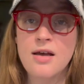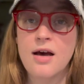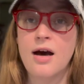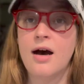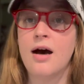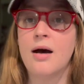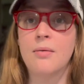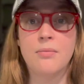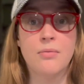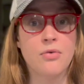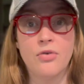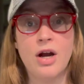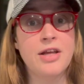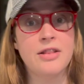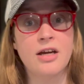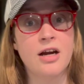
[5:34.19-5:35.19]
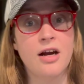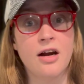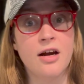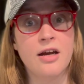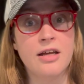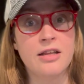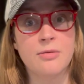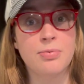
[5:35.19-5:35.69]
right
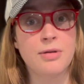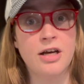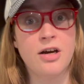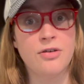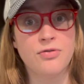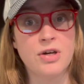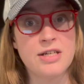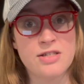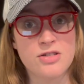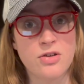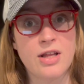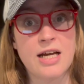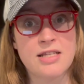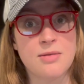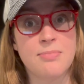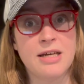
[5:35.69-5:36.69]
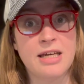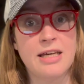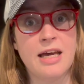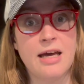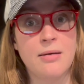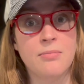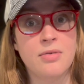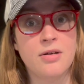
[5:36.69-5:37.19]
there in the playoff race, so that's a big game.